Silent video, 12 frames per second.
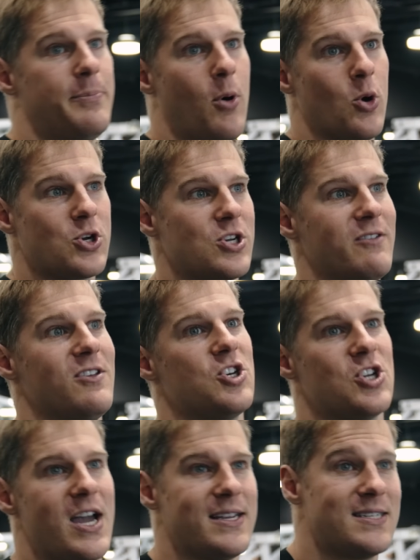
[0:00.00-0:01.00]
the portion of the
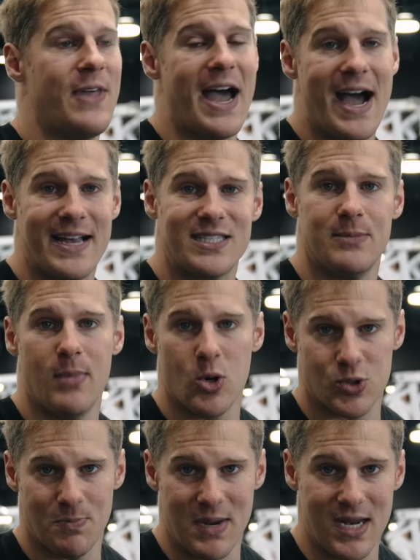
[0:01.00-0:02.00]
chest that has the
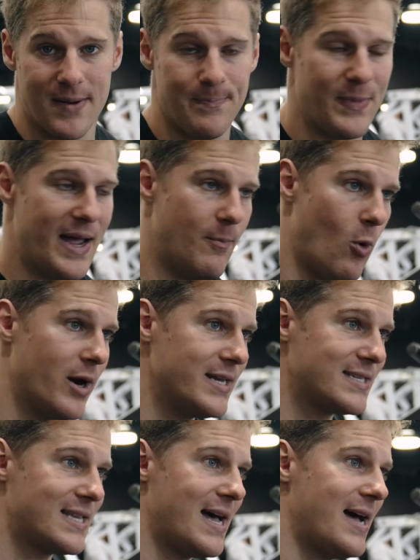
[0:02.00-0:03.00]
most meat. And what
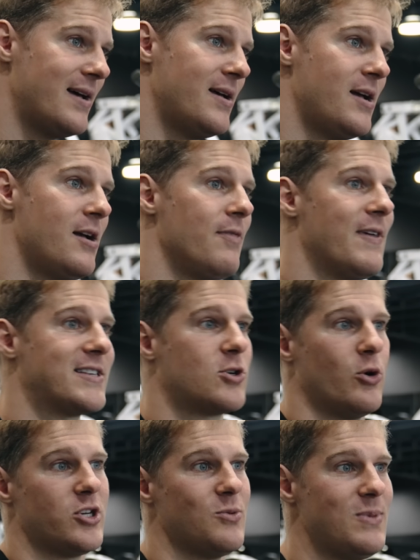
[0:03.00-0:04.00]
is that? That's
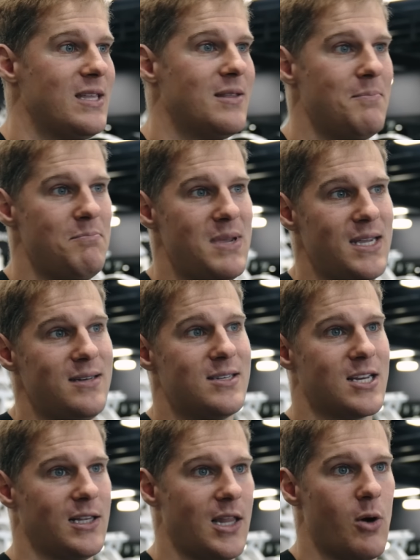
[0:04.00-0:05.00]
going to be the mid
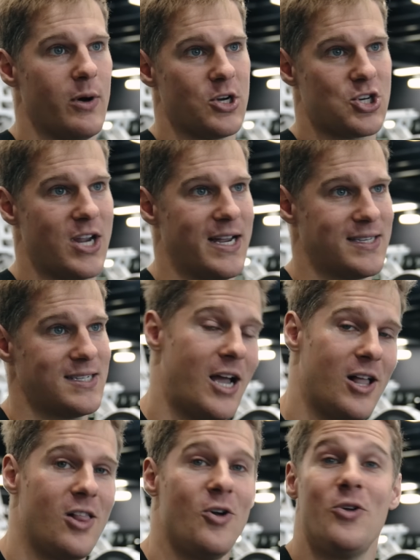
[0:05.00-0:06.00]
to lower chest.
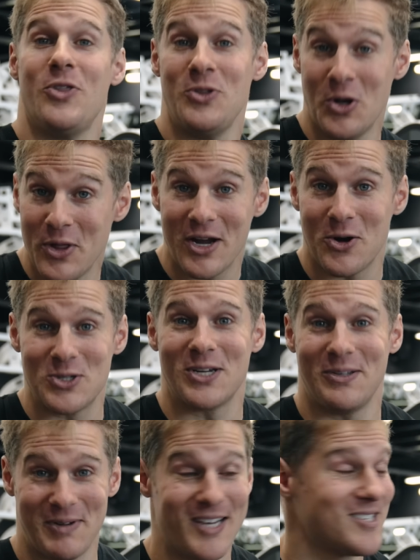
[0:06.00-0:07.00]
Now, I know that goes
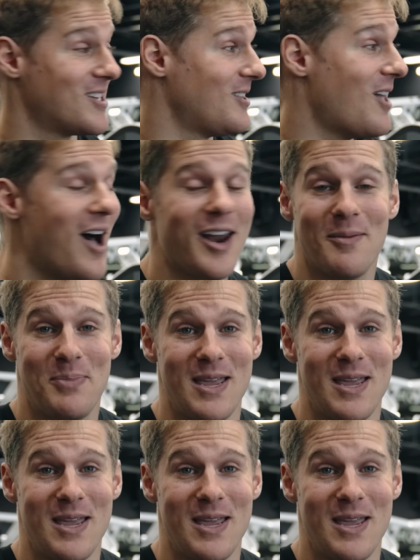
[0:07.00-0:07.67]
against a lot of